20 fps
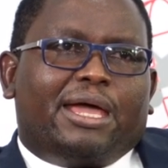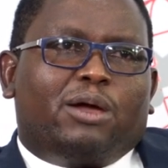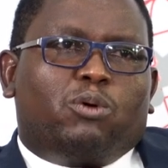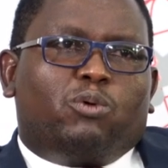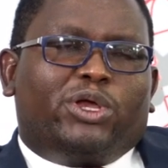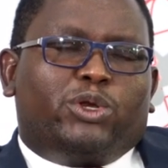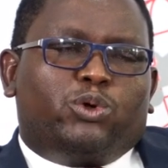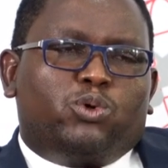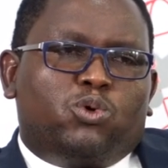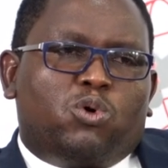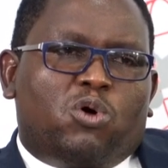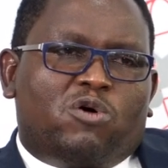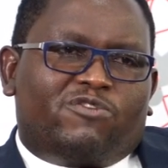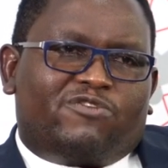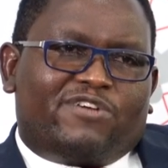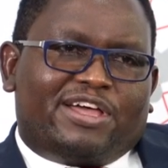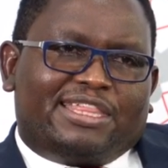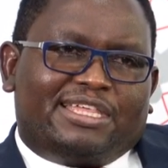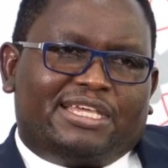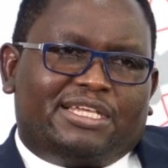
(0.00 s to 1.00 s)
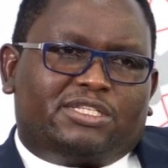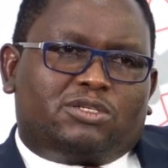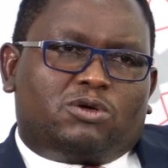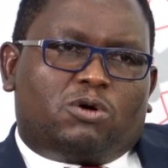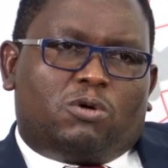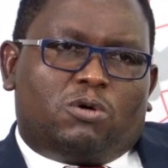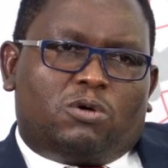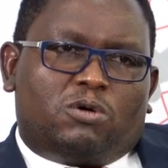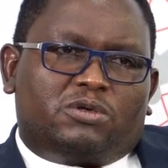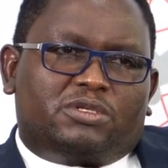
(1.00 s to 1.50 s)
We do offer this
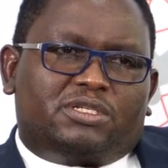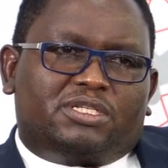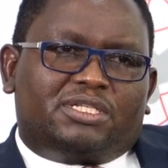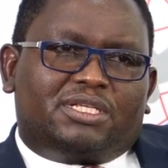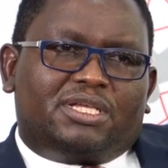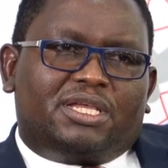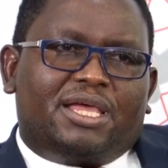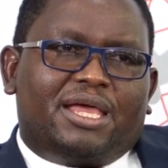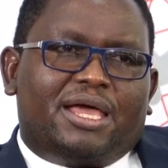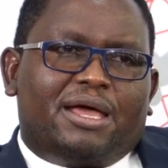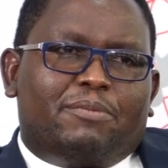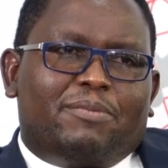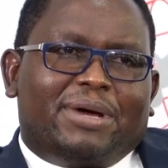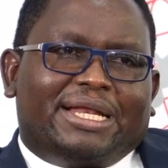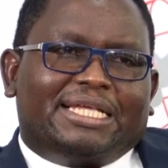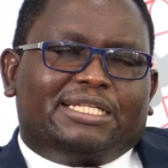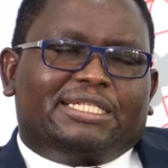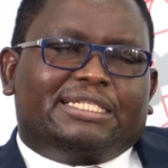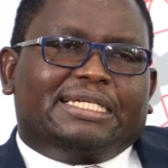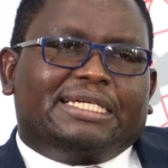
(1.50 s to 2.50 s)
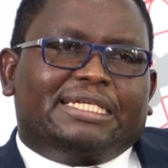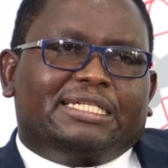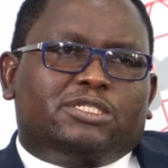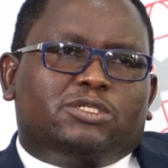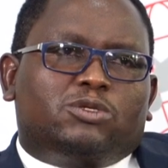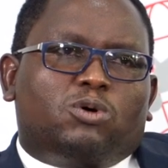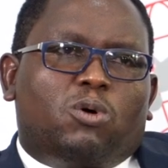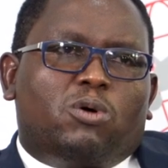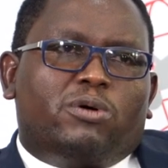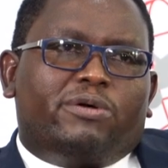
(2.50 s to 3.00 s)
course, but it
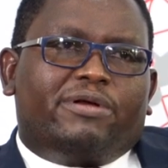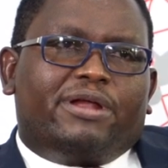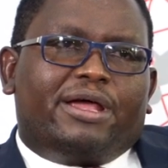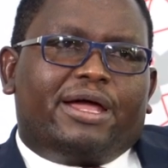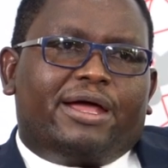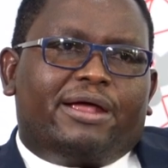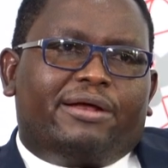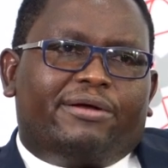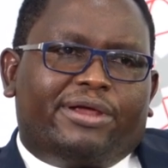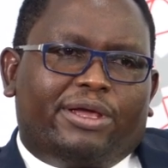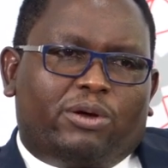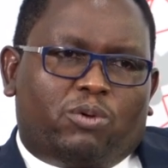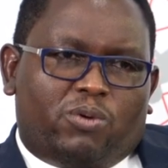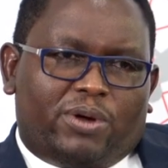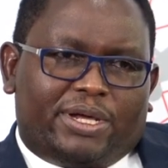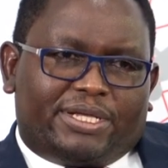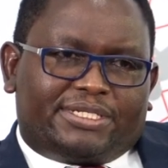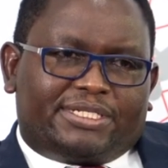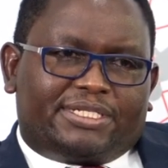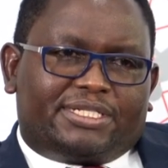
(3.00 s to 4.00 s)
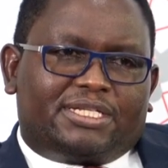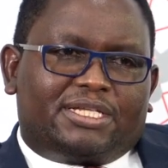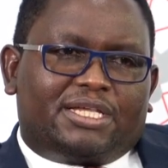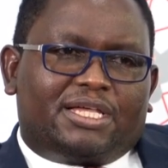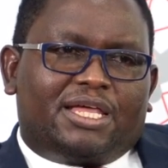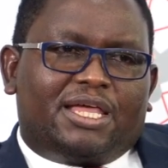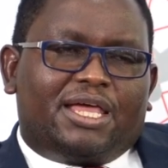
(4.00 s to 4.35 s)
is on request.